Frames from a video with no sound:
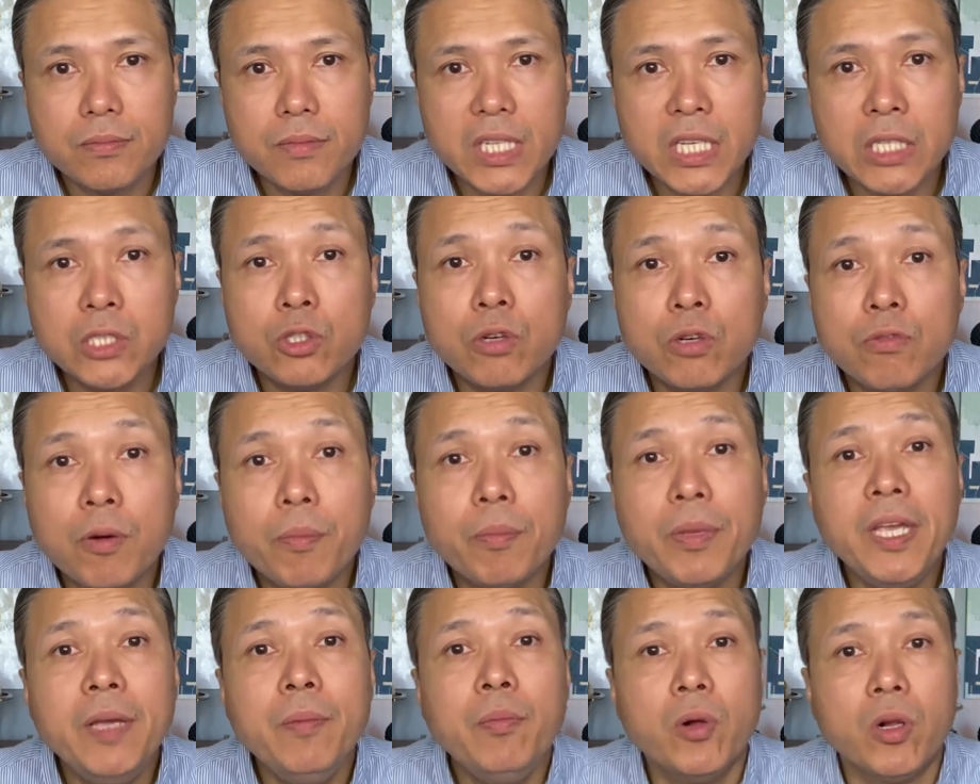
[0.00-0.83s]
So for
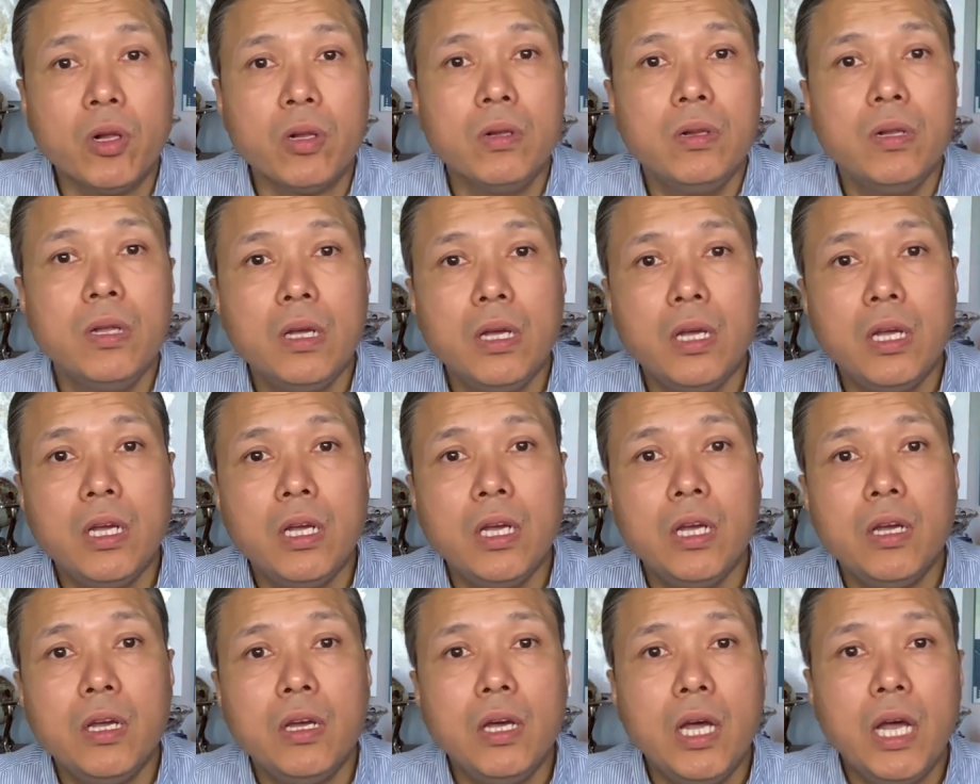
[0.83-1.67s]
people,
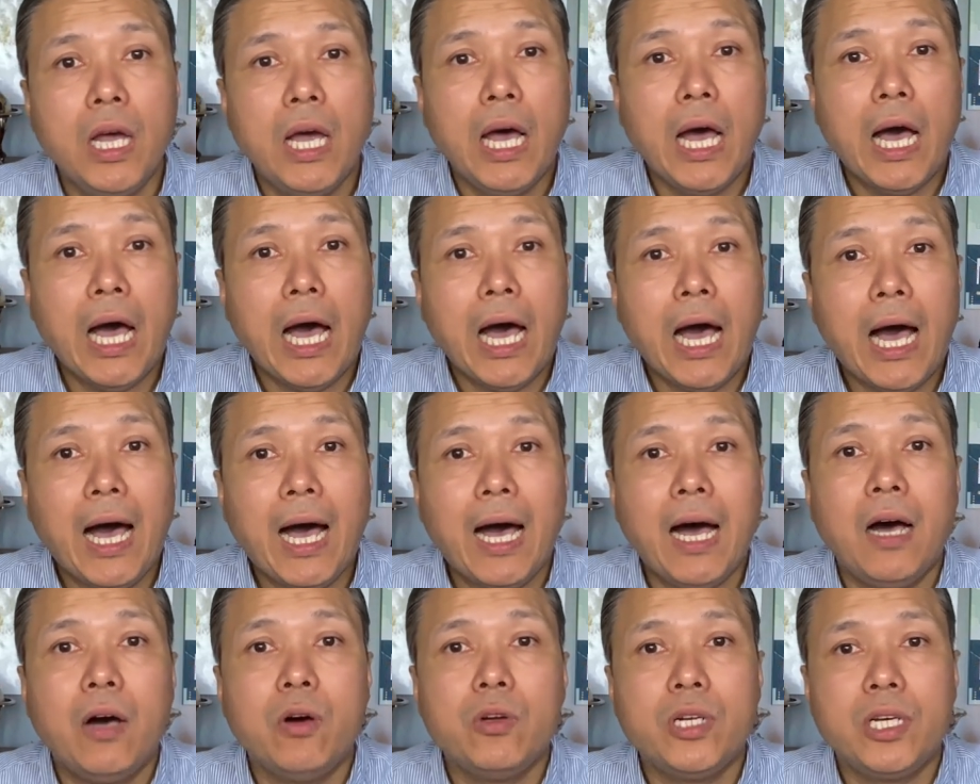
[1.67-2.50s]

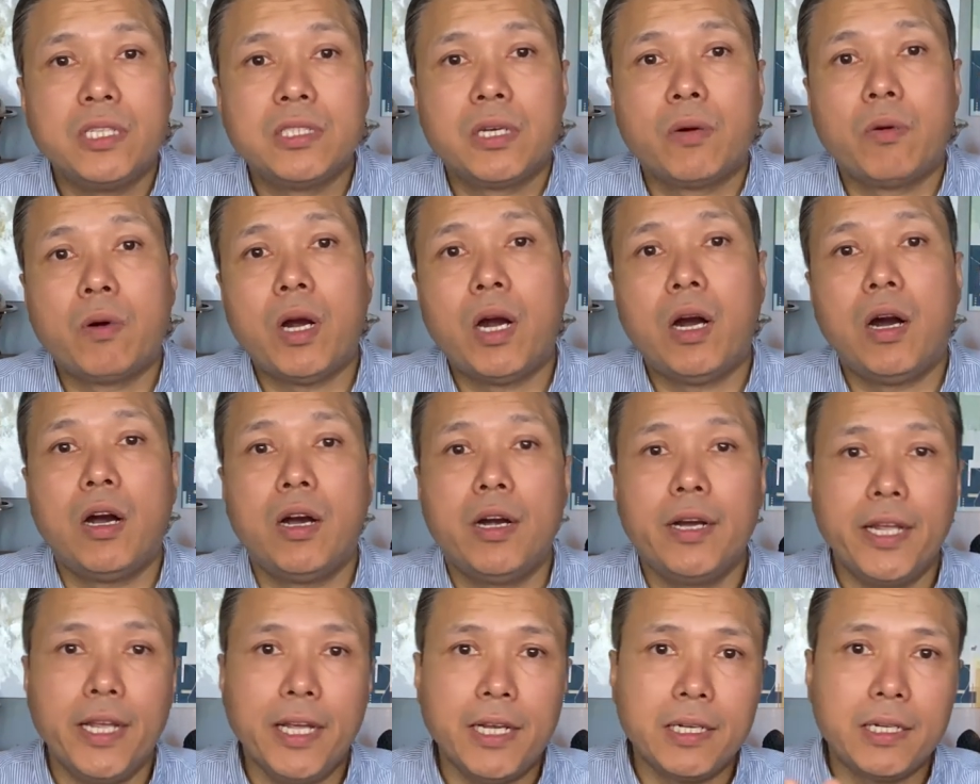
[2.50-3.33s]
how does our
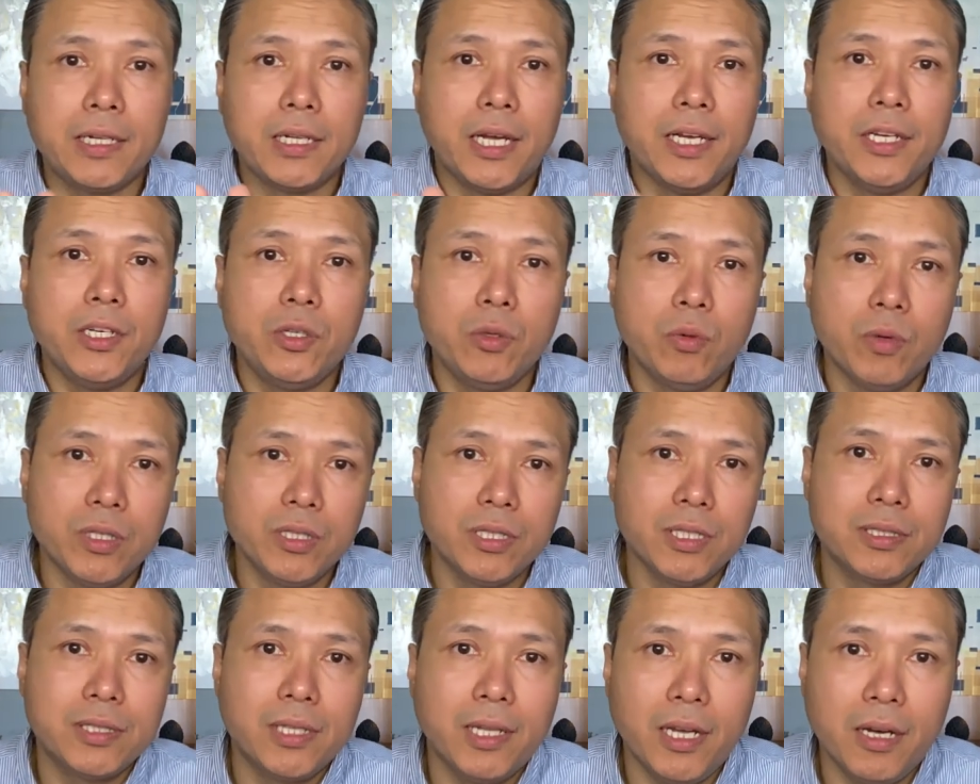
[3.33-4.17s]
heart incline towards
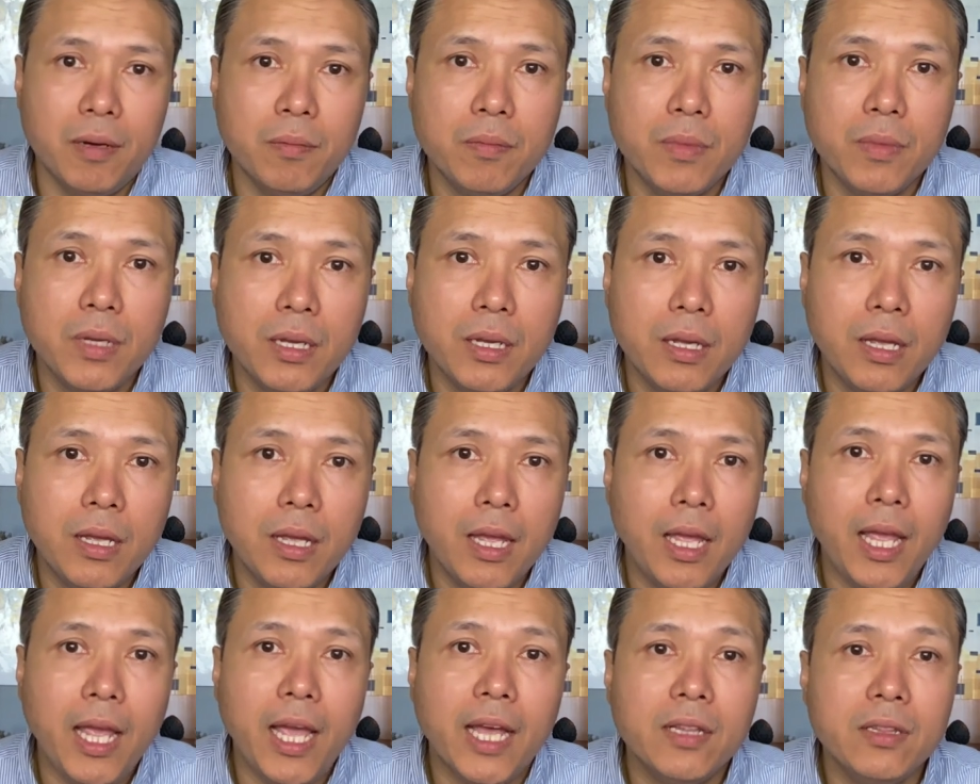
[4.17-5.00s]
Islam?
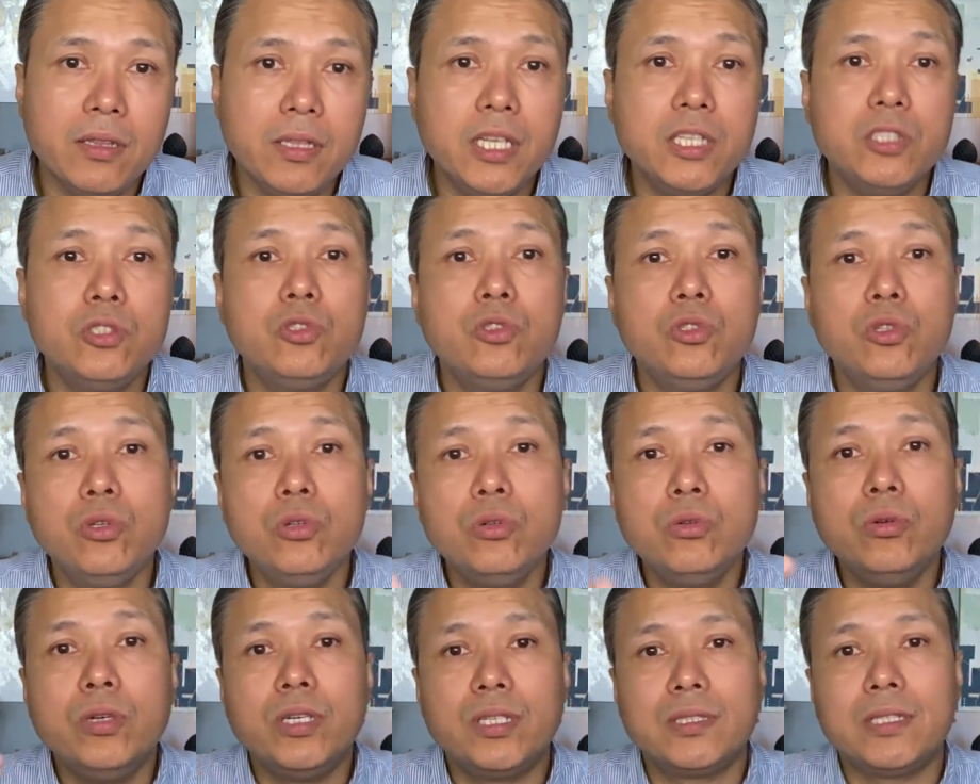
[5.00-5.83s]
And this
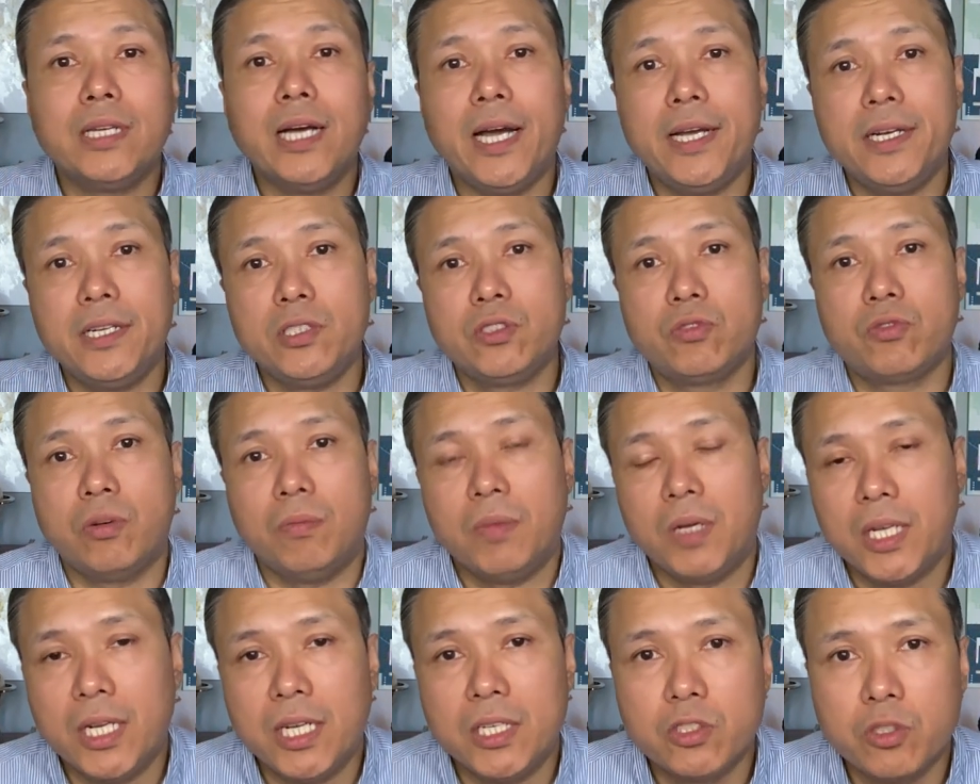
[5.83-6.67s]
too is guidance from
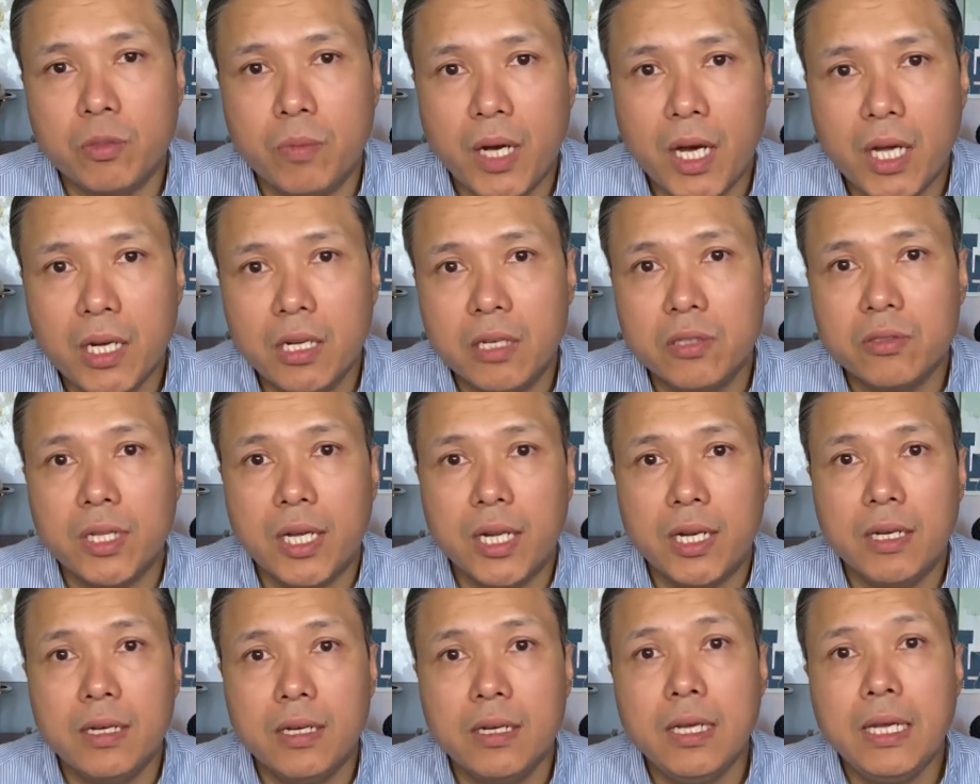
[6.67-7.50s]
Allah subhanahu wa ta'ala.